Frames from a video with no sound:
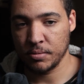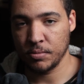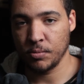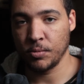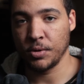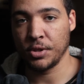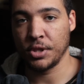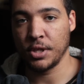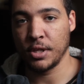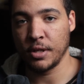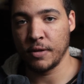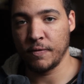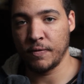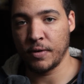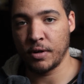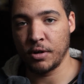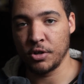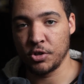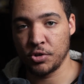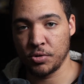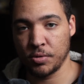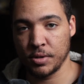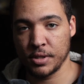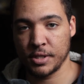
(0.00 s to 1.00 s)
within a very
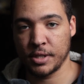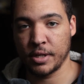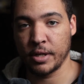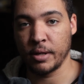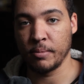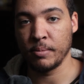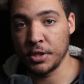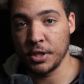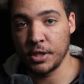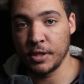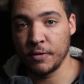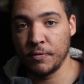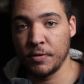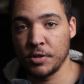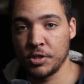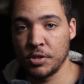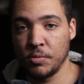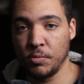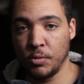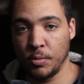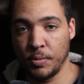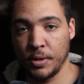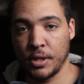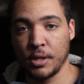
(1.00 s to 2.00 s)
short time, then the
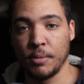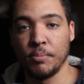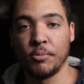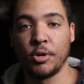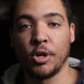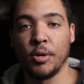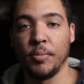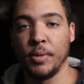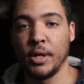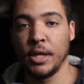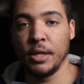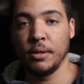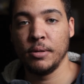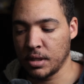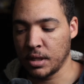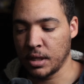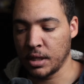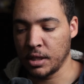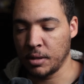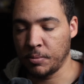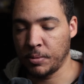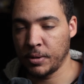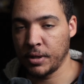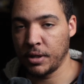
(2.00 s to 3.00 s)
vision will become permanent.
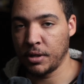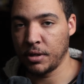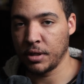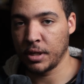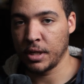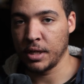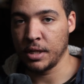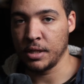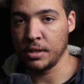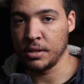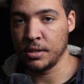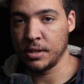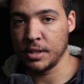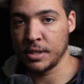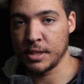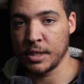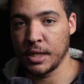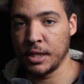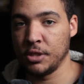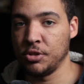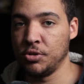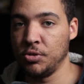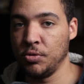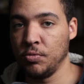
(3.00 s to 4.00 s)
The player can
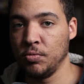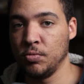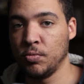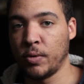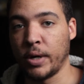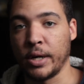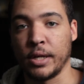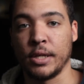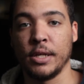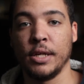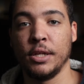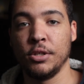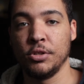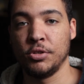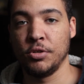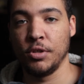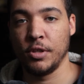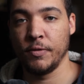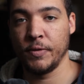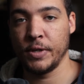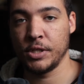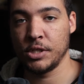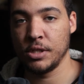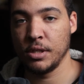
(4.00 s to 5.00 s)
decide to walk into
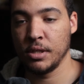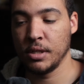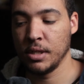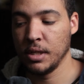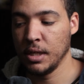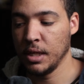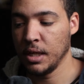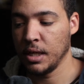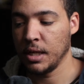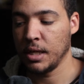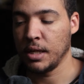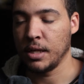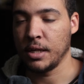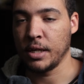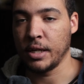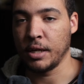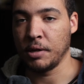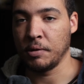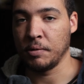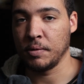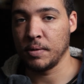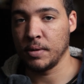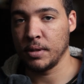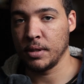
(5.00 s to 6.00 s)
the vision.
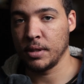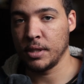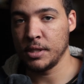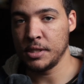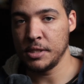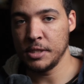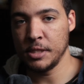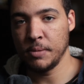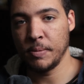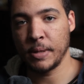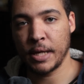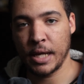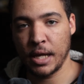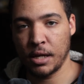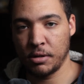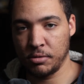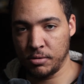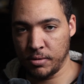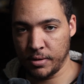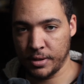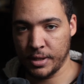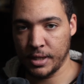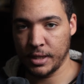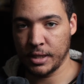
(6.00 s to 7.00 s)
Now, this is the
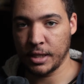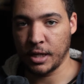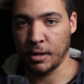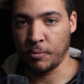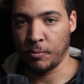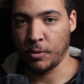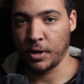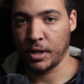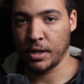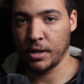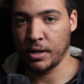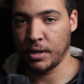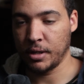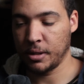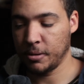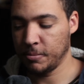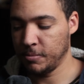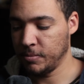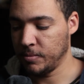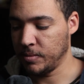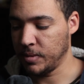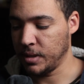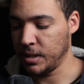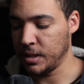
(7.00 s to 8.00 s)
mechanical thing that I'm working on,
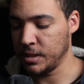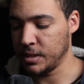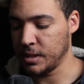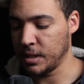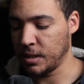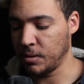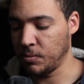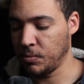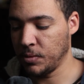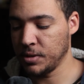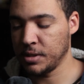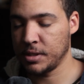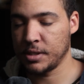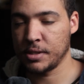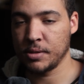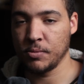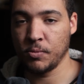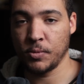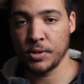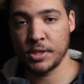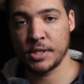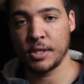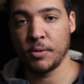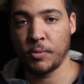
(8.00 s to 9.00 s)
is that
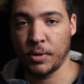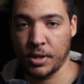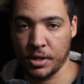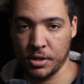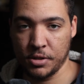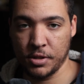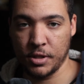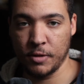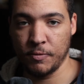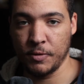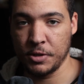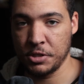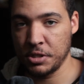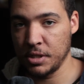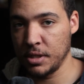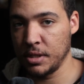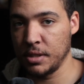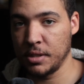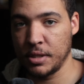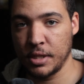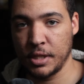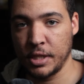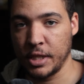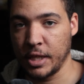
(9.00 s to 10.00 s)
once they walk into the
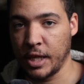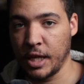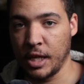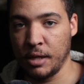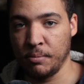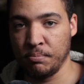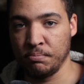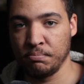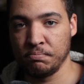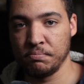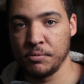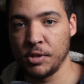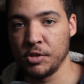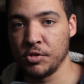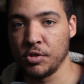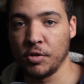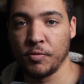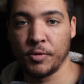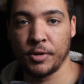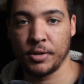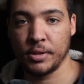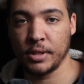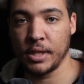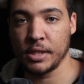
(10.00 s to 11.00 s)
vision, then the game is
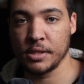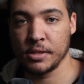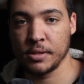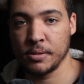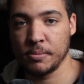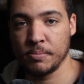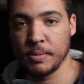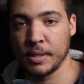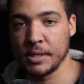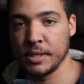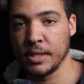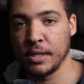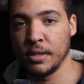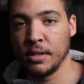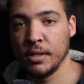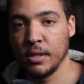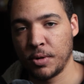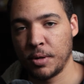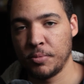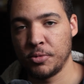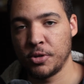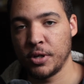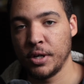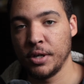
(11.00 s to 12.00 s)
over, and that's it.
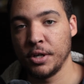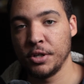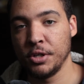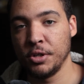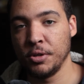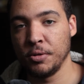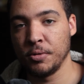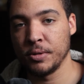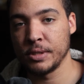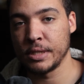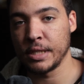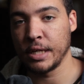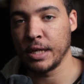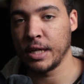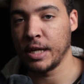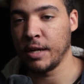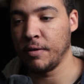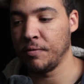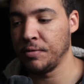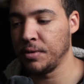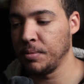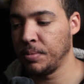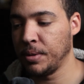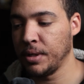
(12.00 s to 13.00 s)
What I'm trying to do is I
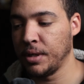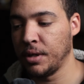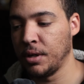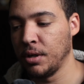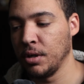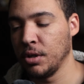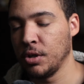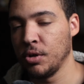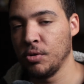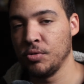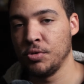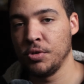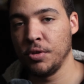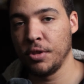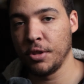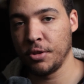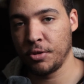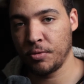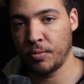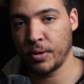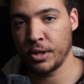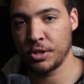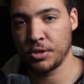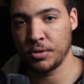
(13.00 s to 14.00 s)
have the player go to the
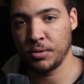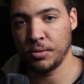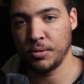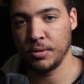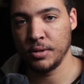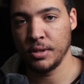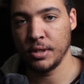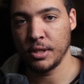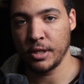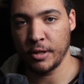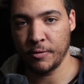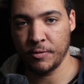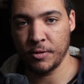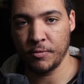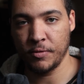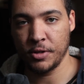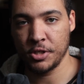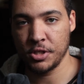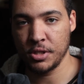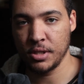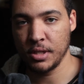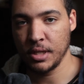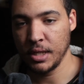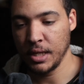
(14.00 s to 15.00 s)
threshold of the
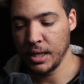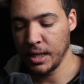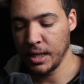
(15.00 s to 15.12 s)
vision,